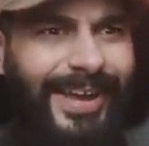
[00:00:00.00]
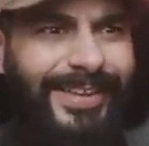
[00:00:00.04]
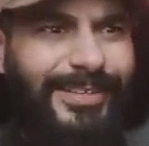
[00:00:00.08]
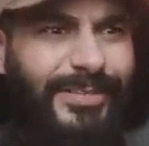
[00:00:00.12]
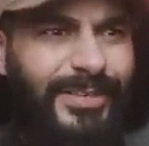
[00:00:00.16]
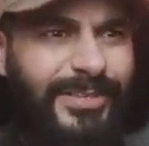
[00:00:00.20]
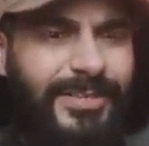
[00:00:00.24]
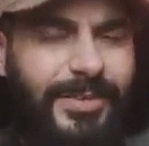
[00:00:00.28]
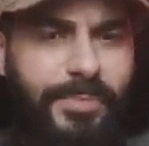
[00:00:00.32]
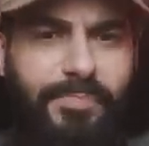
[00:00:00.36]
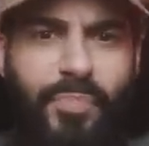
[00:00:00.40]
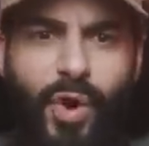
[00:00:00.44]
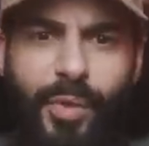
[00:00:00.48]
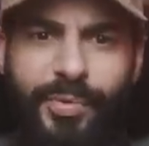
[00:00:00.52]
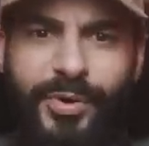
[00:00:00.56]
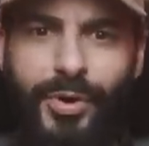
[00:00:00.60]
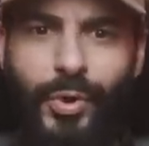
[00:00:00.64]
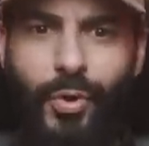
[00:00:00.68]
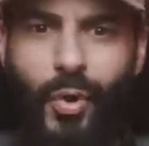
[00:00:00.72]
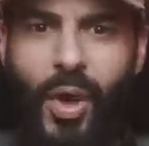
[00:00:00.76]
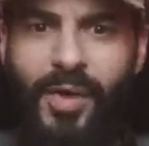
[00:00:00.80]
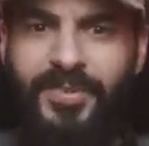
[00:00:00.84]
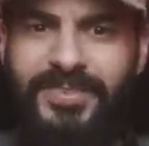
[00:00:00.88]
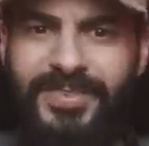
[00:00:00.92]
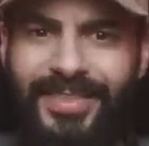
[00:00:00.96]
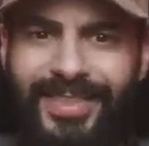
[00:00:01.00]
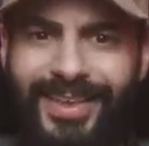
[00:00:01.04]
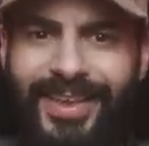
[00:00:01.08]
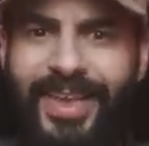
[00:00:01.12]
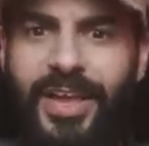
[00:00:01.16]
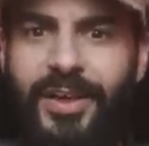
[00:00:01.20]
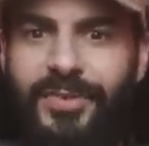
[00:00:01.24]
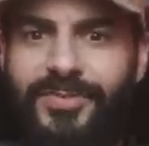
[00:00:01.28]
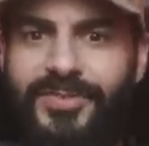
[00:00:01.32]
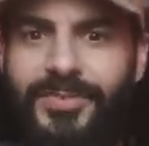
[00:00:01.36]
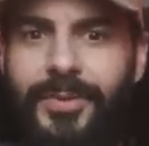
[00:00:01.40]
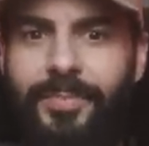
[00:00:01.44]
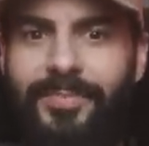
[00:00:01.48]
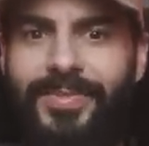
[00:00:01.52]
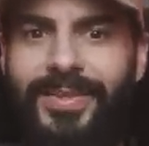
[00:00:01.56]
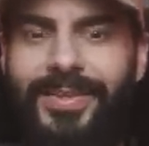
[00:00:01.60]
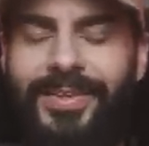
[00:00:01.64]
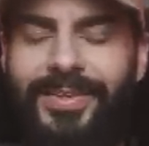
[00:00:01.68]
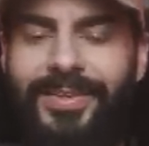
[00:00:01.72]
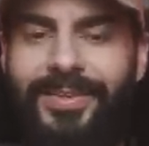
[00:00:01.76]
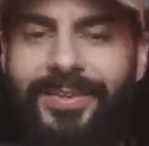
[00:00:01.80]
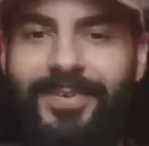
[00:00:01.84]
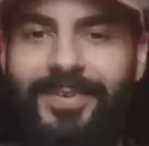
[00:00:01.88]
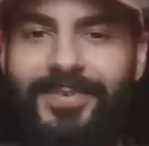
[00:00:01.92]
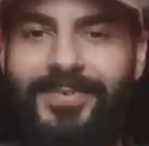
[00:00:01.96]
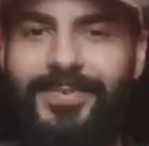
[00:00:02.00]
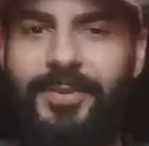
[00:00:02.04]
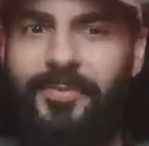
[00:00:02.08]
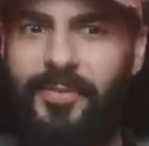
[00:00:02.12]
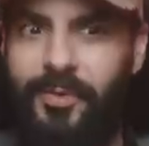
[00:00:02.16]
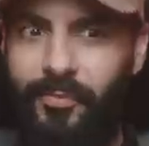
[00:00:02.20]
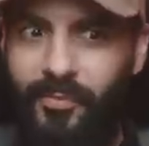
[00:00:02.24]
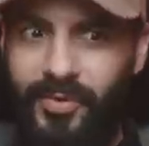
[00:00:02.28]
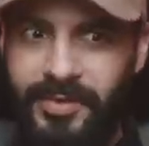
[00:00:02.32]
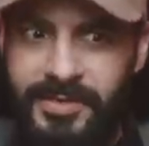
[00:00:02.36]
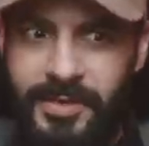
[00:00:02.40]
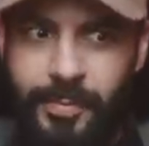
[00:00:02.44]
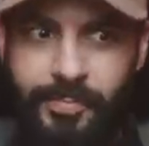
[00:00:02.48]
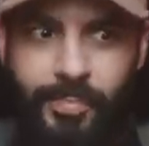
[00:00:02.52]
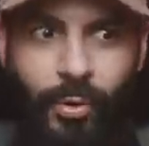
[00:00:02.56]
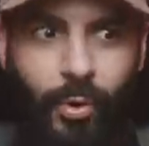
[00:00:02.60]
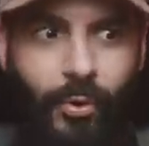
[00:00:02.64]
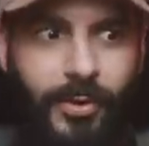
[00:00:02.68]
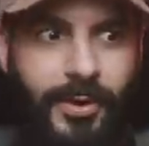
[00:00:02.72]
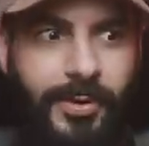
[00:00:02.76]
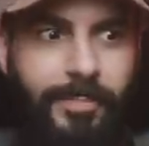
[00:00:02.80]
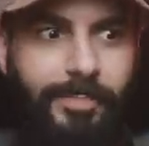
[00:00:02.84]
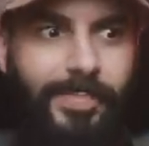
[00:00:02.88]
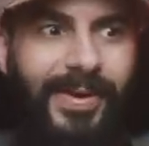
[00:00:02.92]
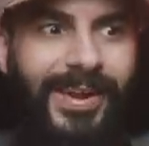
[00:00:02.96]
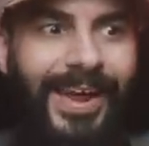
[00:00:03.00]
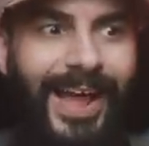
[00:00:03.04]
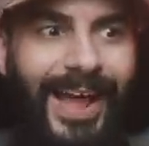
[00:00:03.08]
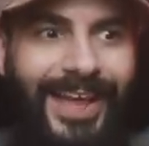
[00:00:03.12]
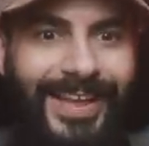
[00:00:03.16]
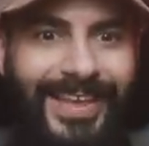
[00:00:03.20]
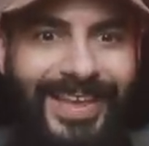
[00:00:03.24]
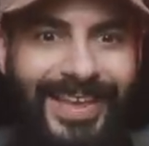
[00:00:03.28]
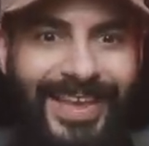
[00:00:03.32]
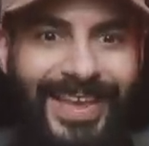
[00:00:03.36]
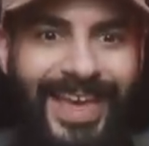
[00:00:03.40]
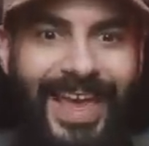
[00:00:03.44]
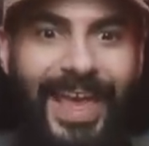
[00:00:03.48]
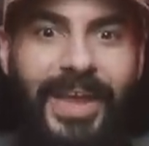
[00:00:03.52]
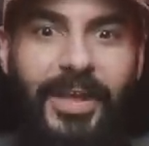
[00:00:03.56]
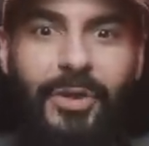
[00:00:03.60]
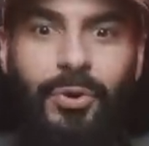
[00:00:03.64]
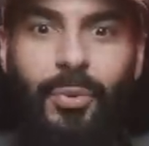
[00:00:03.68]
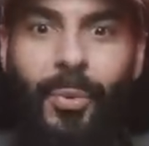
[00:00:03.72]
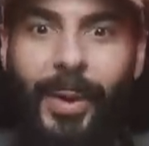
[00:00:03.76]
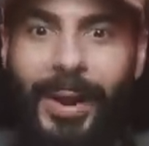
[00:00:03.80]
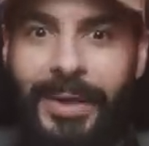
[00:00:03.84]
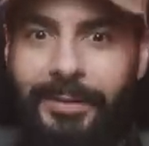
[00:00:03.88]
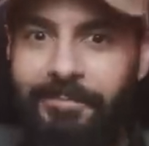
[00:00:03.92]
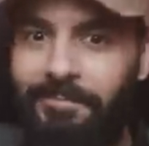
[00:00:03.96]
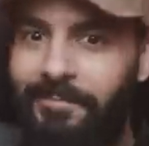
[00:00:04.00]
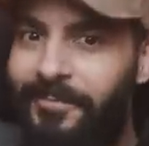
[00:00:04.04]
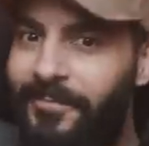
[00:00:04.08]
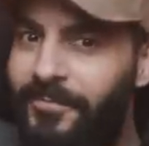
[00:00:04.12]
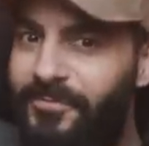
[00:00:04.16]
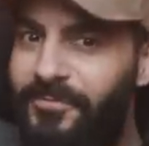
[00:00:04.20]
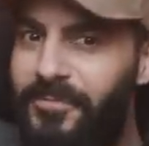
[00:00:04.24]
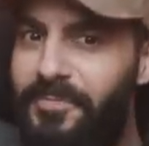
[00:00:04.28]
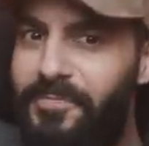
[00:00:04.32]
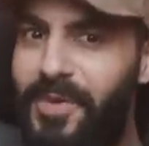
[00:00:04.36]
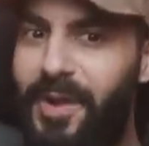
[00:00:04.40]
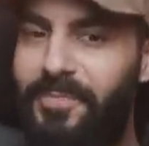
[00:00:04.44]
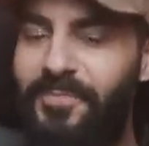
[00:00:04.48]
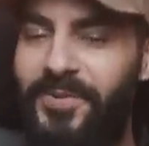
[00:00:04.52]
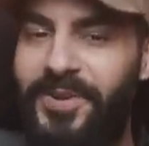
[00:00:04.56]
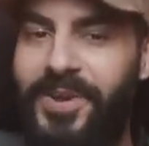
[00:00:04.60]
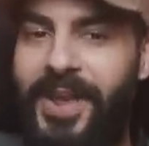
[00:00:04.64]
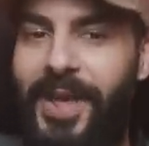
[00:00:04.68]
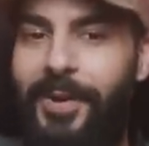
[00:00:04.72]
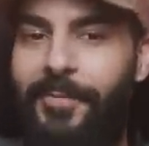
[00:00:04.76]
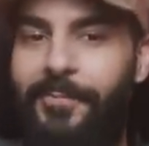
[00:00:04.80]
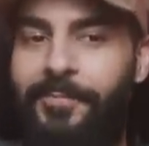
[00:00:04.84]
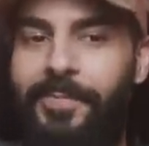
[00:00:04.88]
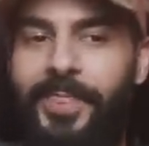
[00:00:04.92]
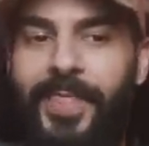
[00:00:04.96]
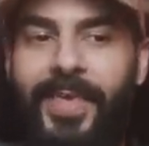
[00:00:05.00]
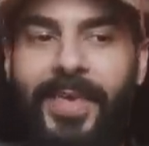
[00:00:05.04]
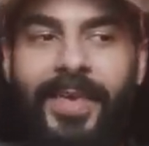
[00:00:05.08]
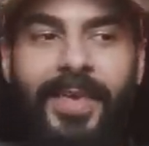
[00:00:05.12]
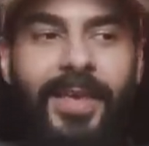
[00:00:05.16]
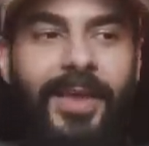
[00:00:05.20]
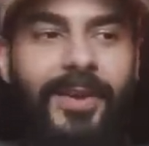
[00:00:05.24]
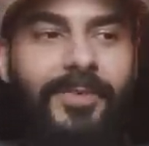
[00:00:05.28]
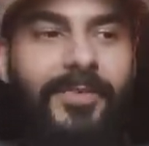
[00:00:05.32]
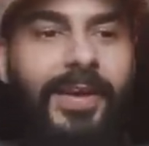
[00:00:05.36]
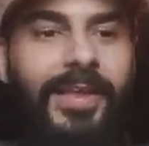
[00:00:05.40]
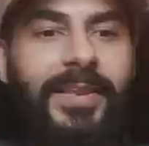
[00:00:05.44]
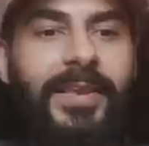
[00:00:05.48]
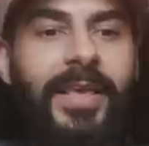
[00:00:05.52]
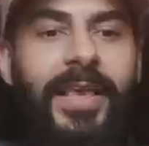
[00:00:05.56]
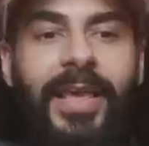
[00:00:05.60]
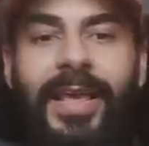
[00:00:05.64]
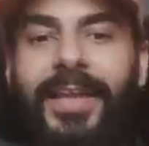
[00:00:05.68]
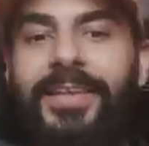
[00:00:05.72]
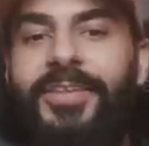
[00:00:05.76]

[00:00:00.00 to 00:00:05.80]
just a moment ago I was thinking of something really important, but I can't quite remember now, right?